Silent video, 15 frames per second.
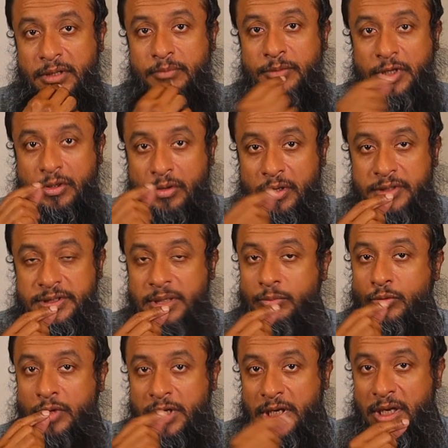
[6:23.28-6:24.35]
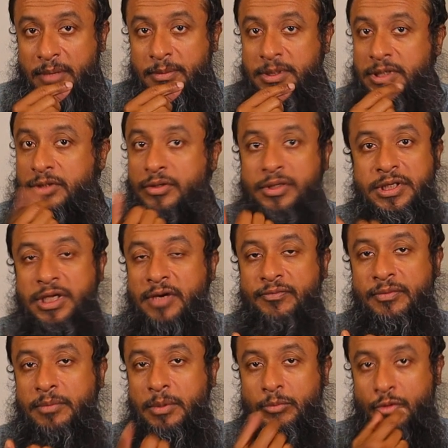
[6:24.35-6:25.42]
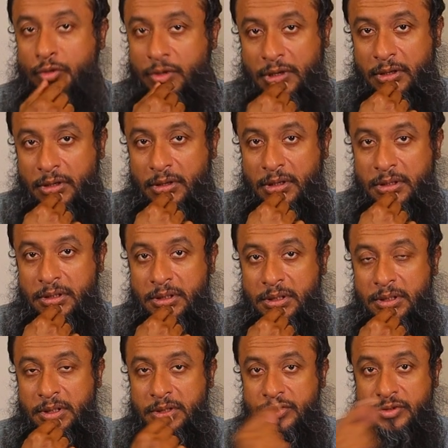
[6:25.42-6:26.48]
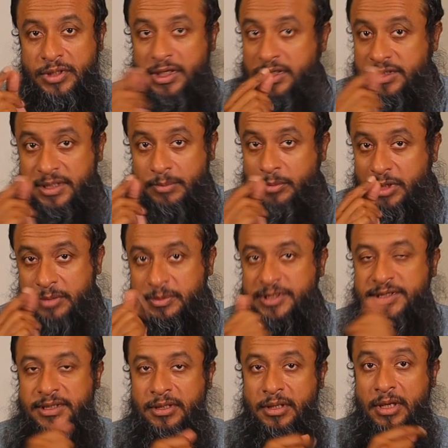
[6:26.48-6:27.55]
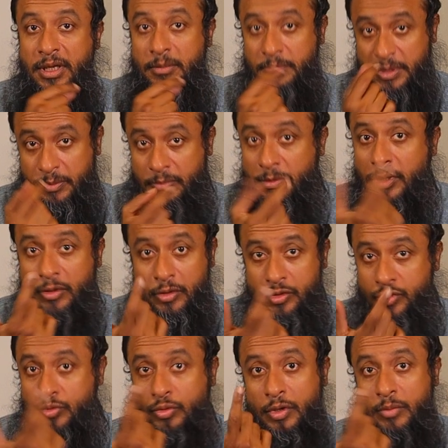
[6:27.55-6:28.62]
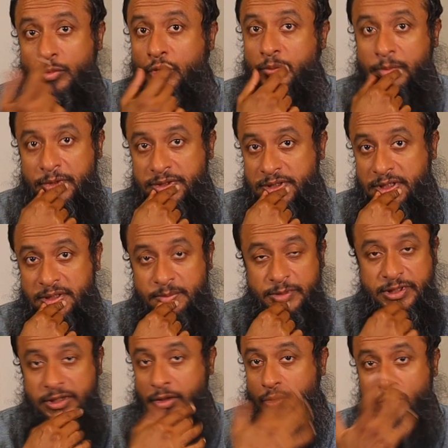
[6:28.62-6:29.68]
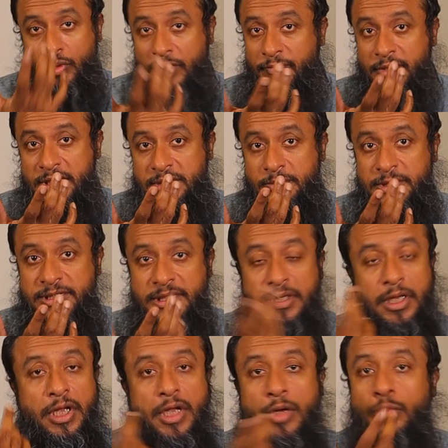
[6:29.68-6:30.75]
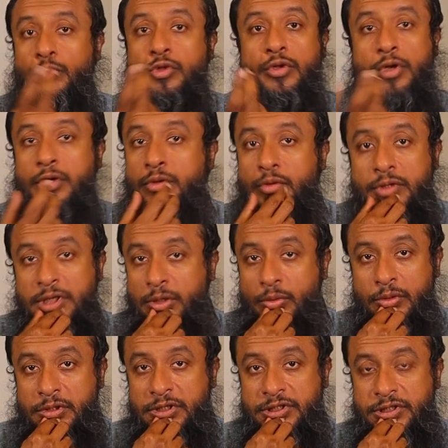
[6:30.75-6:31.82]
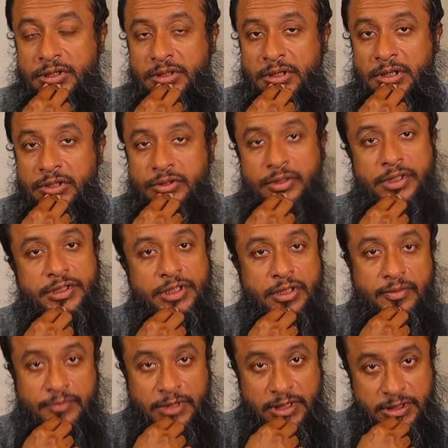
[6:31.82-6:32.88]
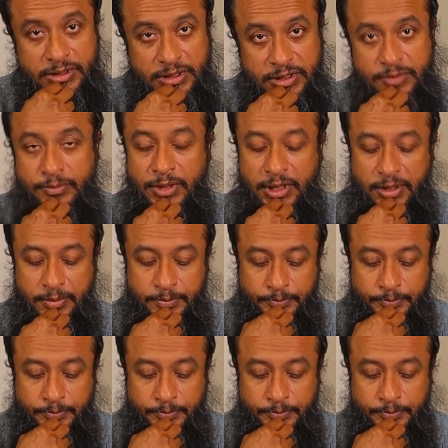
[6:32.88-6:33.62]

because Abu Qilabah did not hear from Abu Hurayrah. So there is somebody missing, maybe one or two or more person is missing, or whoever is missing, we do not know their condition. So the chain of narration is weak.